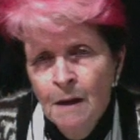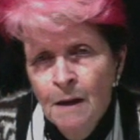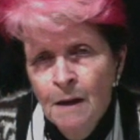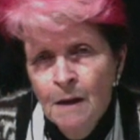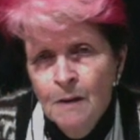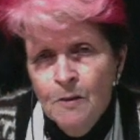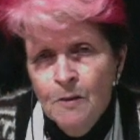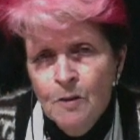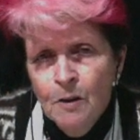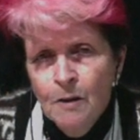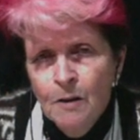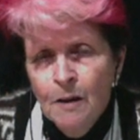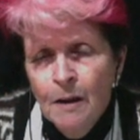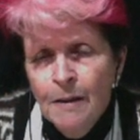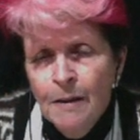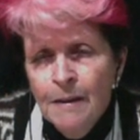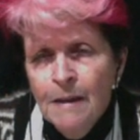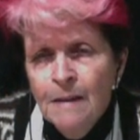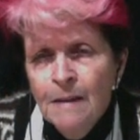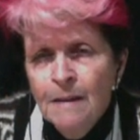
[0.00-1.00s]
So I
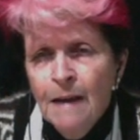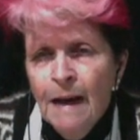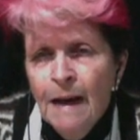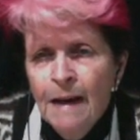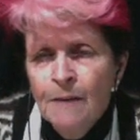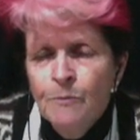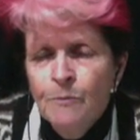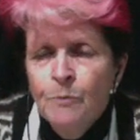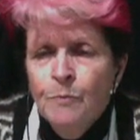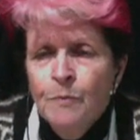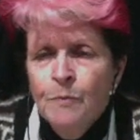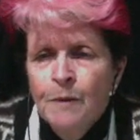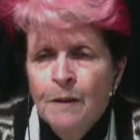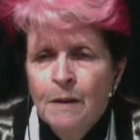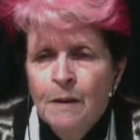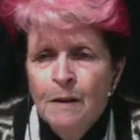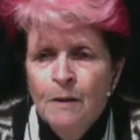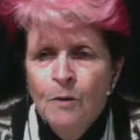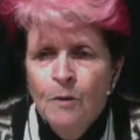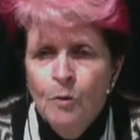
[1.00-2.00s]
think had
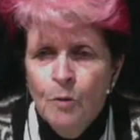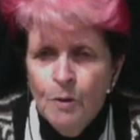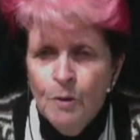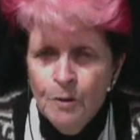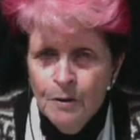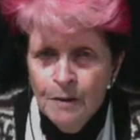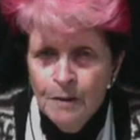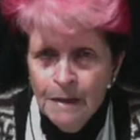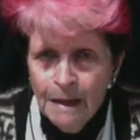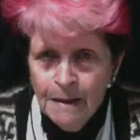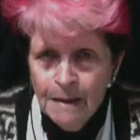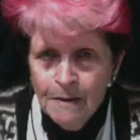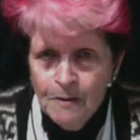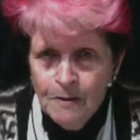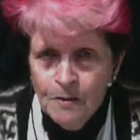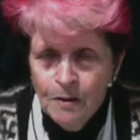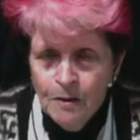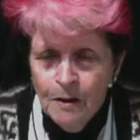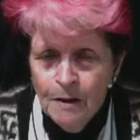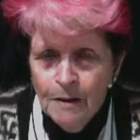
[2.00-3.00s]
the orchid on the other
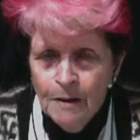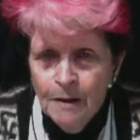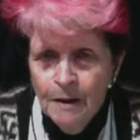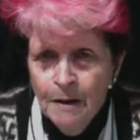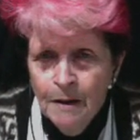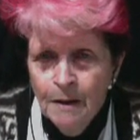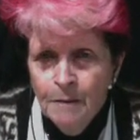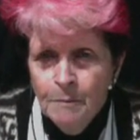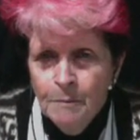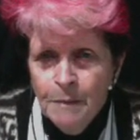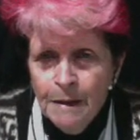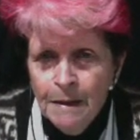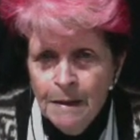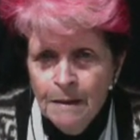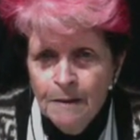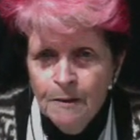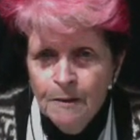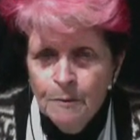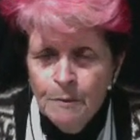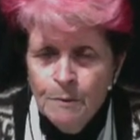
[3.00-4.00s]
side been a
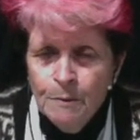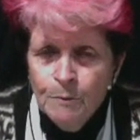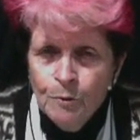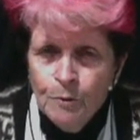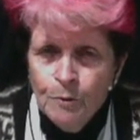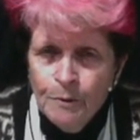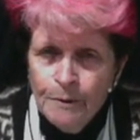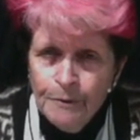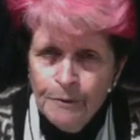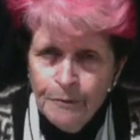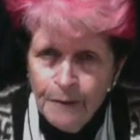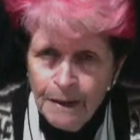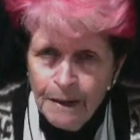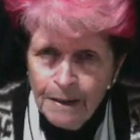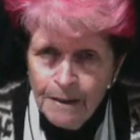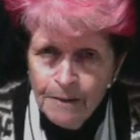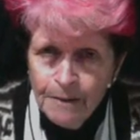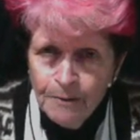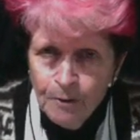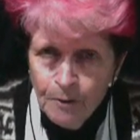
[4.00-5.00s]
little bit more
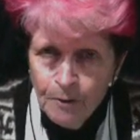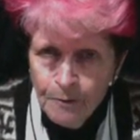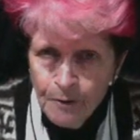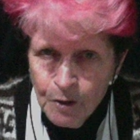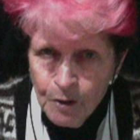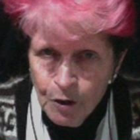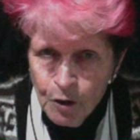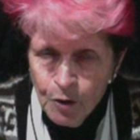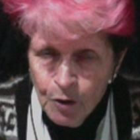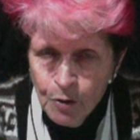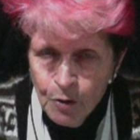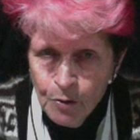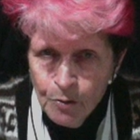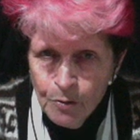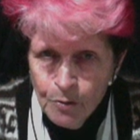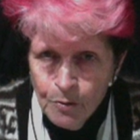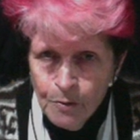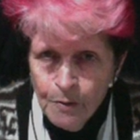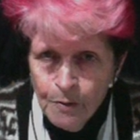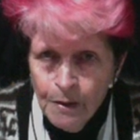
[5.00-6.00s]
reflective of the
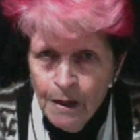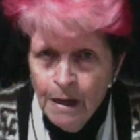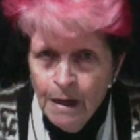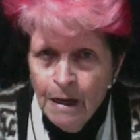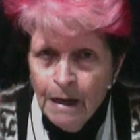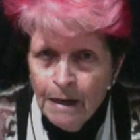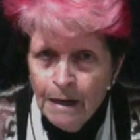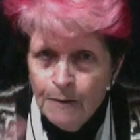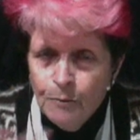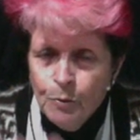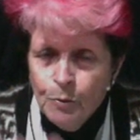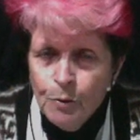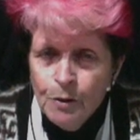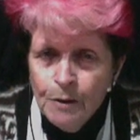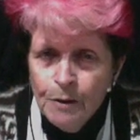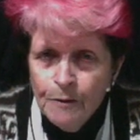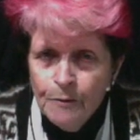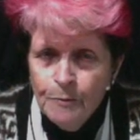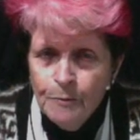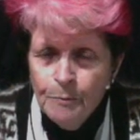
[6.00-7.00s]
curve, it wouldn't
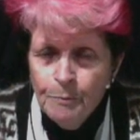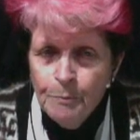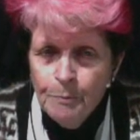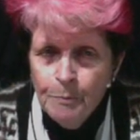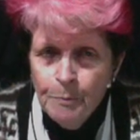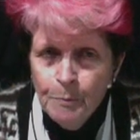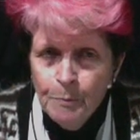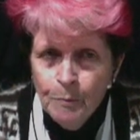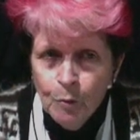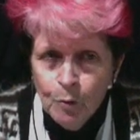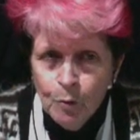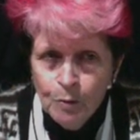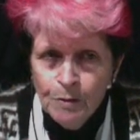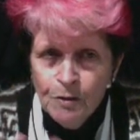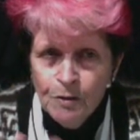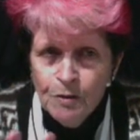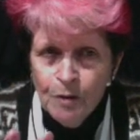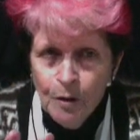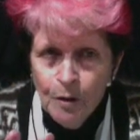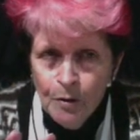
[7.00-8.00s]
have looked
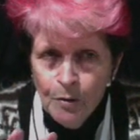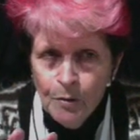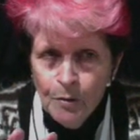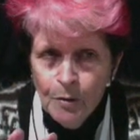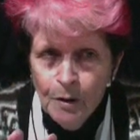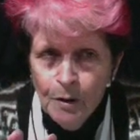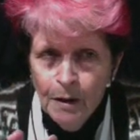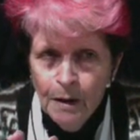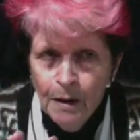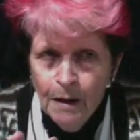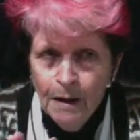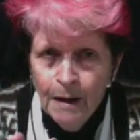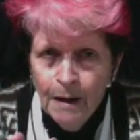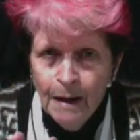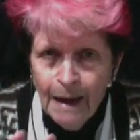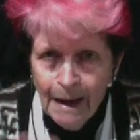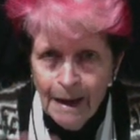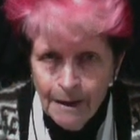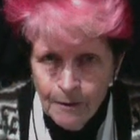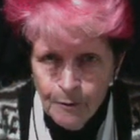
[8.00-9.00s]
so
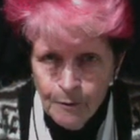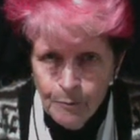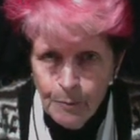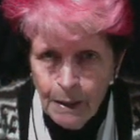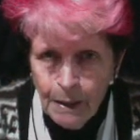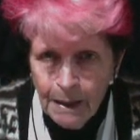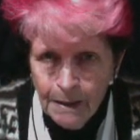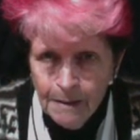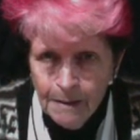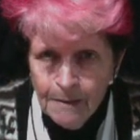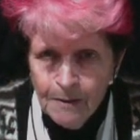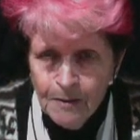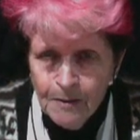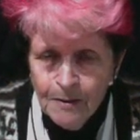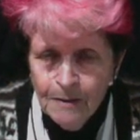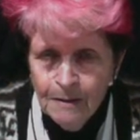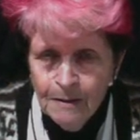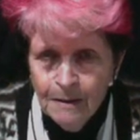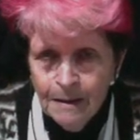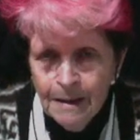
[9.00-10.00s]
out of balance,
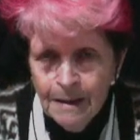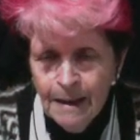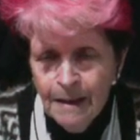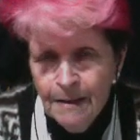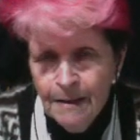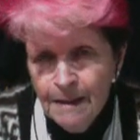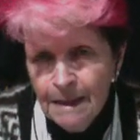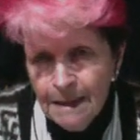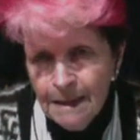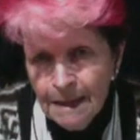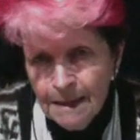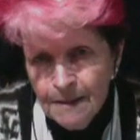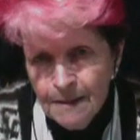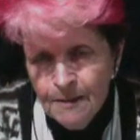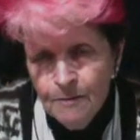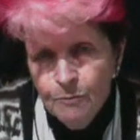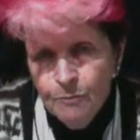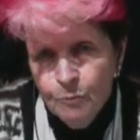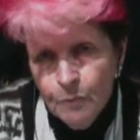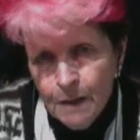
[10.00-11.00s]
and I think
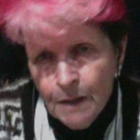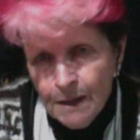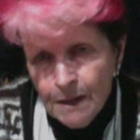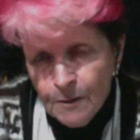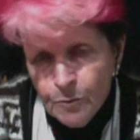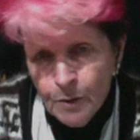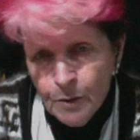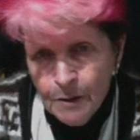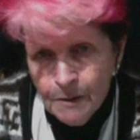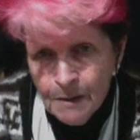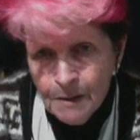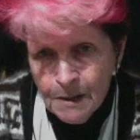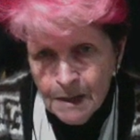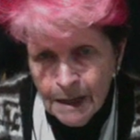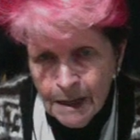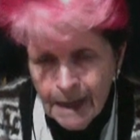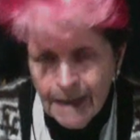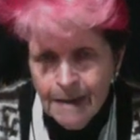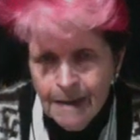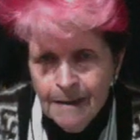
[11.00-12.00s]
that's where it's
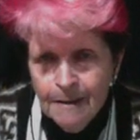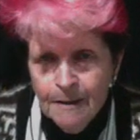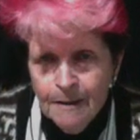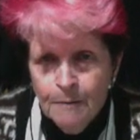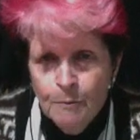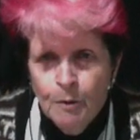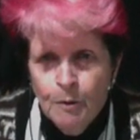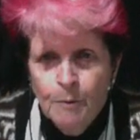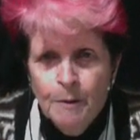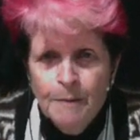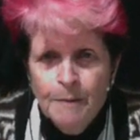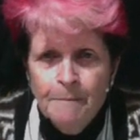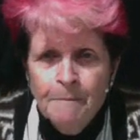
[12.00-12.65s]
lacking at the moment.